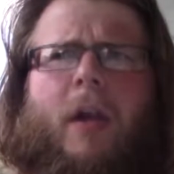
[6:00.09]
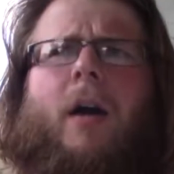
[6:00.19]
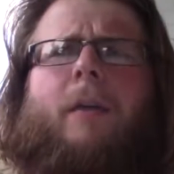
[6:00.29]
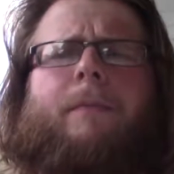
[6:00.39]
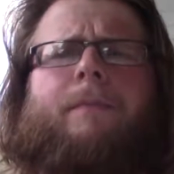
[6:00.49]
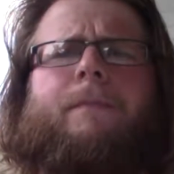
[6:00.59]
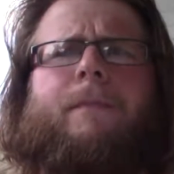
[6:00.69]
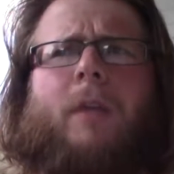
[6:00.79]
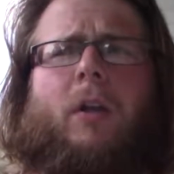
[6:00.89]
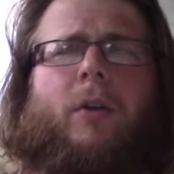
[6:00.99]

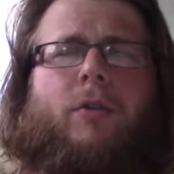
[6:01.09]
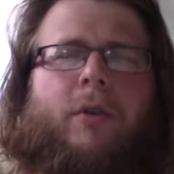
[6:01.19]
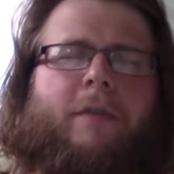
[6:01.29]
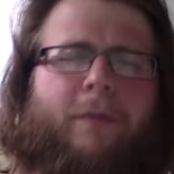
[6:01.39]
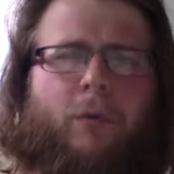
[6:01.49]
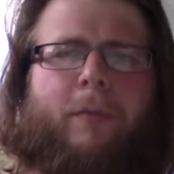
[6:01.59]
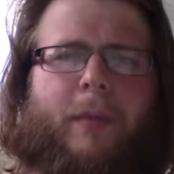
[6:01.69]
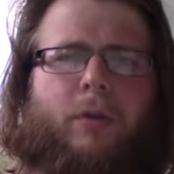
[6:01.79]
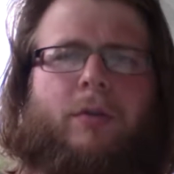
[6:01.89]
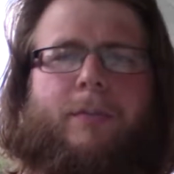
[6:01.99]
I do get full
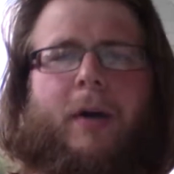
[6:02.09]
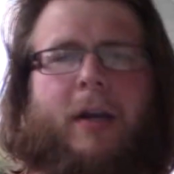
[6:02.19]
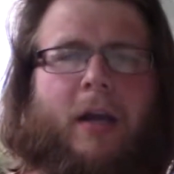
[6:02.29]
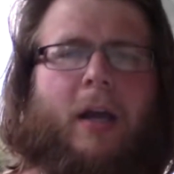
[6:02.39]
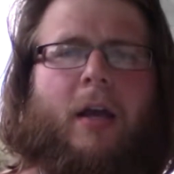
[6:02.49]
meals, but